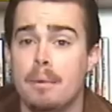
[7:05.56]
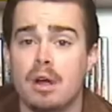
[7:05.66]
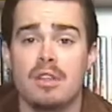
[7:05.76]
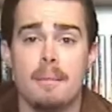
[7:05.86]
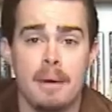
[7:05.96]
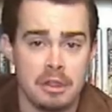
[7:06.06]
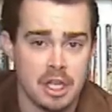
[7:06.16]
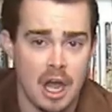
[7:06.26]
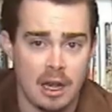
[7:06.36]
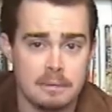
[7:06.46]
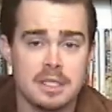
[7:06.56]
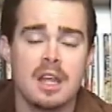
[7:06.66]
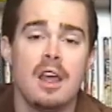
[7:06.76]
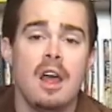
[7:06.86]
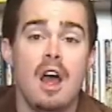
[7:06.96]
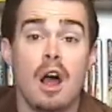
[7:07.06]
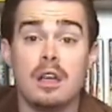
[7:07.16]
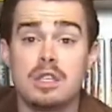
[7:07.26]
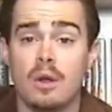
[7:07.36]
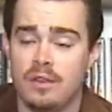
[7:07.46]
Book of the Month columns.
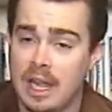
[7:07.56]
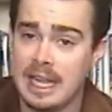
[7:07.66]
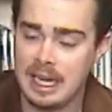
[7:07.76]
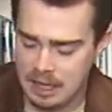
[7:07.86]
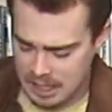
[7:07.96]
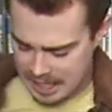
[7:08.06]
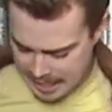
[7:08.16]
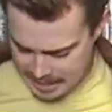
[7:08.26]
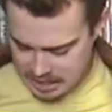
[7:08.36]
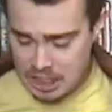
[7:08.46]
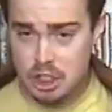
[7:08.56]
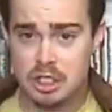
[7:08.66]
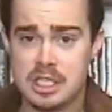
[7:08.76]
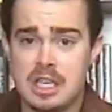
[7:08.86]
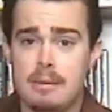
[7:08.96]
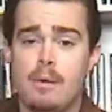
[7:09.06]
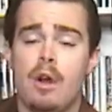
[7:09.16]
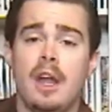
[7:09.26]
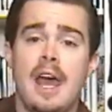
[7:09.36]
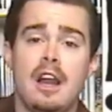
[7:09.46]
Also, if you like any of the kick-ass t-shirts you see me
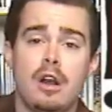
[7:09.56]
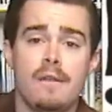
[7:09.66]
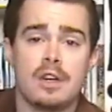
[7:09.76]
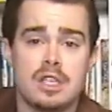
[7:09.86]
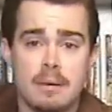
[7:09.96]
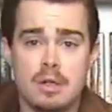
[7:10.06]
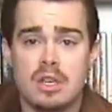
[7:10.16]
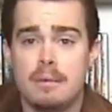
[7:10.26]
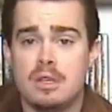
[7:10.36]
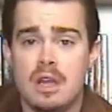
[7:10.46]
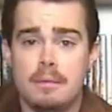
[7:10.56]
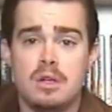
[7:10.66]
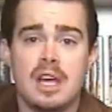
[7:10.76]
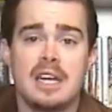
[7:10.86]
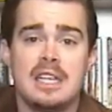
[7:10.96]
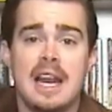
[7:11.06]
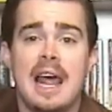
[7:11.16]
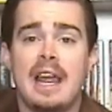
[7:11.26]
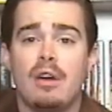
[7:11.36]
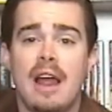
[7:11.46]
wearing, head on over to
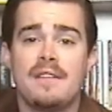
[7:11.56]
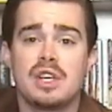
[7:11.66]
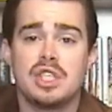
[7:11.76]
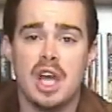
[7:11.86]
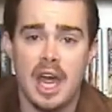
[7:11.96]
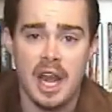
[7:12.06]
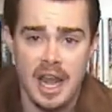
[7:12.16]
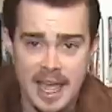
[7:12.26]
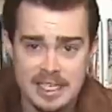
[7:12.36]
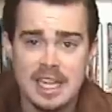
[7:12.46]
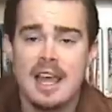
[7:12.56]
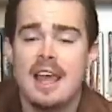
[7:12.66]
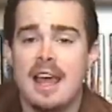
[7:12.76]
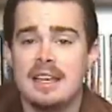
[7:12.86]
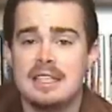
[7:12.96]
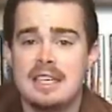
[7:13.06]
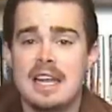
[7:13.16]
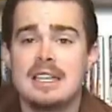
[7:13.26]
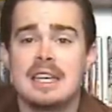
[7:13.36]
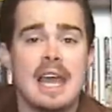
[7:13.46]
www.deadlinegraphics.net and
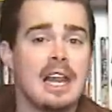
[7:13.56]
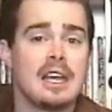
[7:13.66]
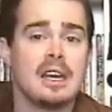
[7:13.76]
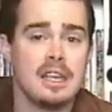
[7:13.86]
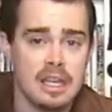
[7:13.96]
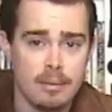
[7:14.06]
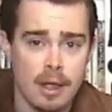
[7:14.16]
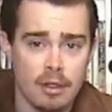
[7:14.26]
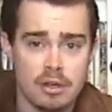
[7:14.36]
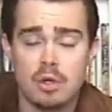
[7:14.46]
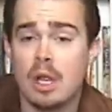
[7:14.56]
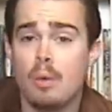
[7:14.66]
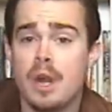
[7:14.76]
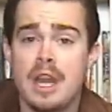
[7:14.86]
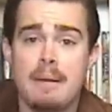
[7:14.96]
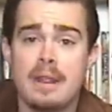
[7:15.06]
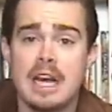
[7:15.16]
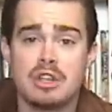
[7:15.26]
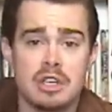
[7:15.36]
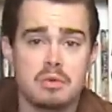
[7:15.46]
send Kelly an email. There's only one name that
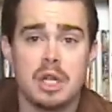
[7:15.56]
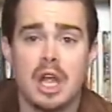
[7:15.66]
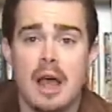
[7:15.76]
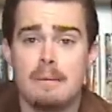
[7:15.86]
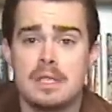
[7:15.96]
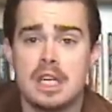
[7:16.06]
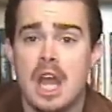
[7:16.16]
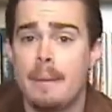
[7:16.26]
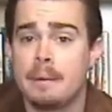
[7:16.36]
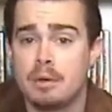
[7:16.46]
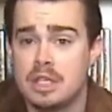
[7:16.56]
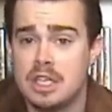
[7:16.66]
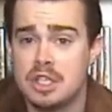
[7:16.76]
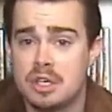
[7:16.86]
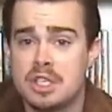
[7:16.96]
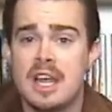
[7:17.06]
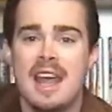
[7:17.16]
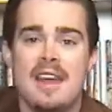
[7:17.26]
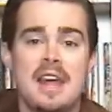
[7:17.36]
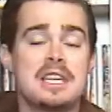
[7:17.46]
I trust when it comes to comic book t-shirts,
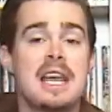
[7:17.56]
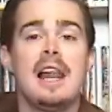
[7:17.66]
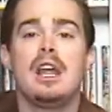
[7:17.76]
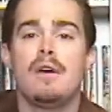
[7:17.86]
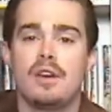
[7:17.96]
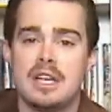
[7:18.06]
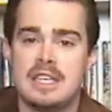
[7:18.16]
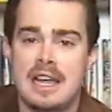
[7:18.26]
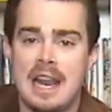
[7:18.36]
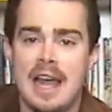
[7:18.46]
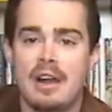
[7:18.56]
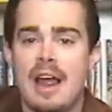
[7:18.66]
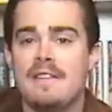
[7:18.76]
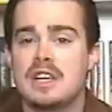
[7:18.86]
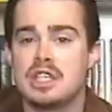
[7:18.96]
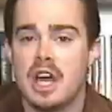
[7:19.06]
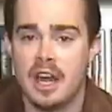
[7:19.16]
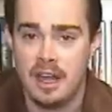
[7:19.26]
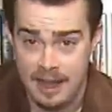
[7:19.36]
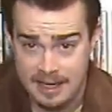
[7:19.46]
that is Kelly over at
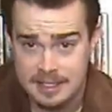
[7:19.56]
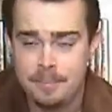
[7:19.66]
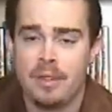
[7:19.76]
deadlinegraphics.net.